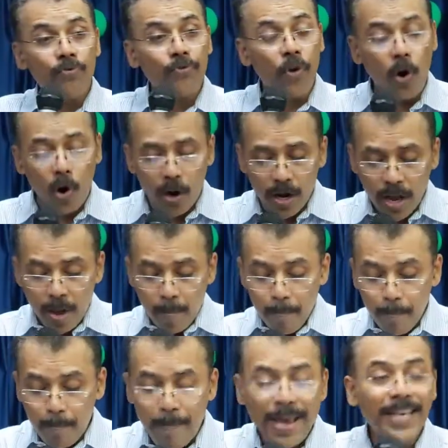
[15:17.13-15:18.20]
for
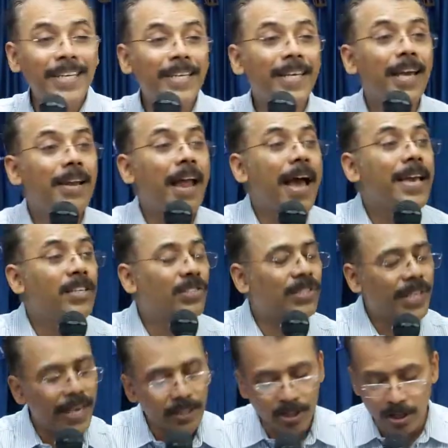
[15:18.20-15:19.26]

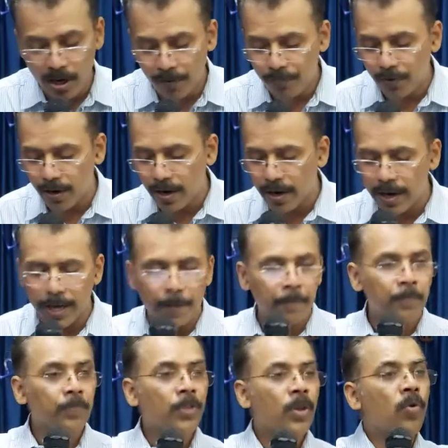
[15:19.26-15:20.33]
mechanization of learning.